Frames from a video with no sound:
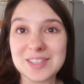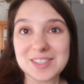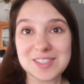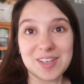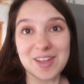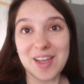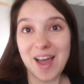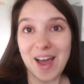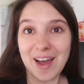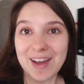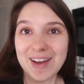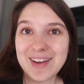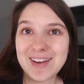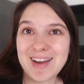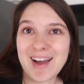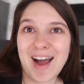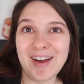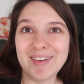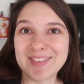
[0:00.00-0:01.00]
So yeah,
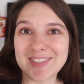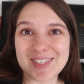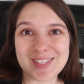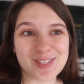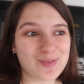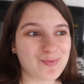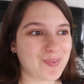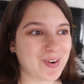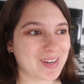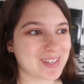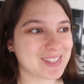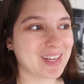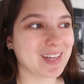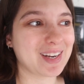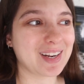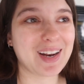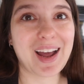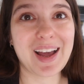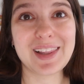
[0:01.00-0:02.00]
I'm just super
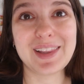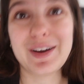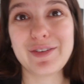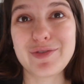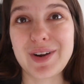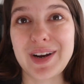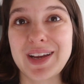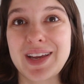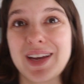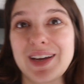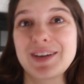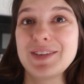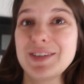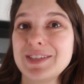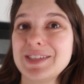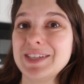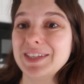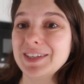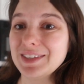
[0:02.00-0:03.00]
excited. I love when I get
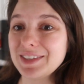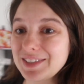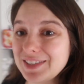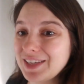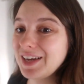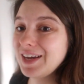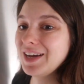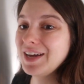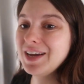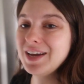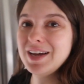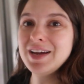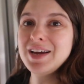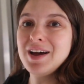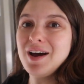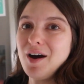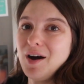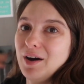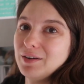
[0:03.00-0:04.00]
good deals
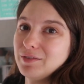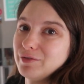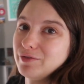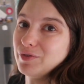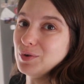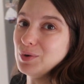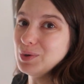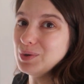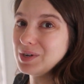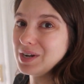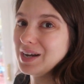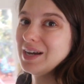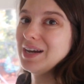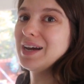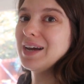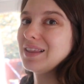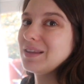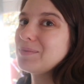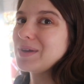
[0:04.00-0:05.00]
on food,
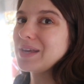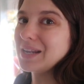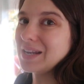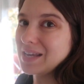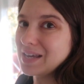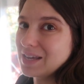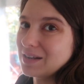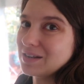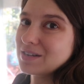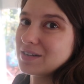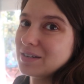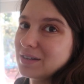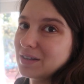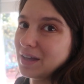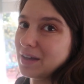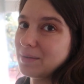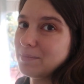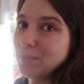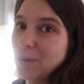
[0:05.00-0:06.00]
and then we can eat
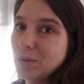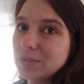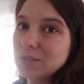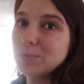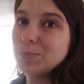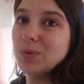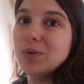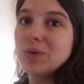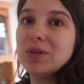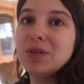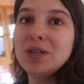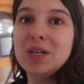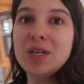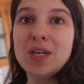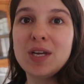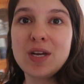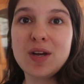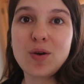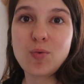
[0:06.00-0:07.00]
like multiple
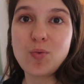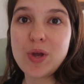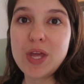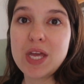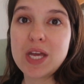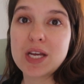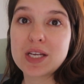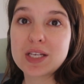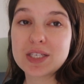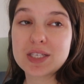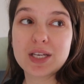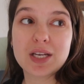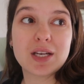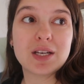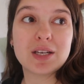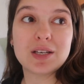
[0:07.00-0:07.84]
weeks.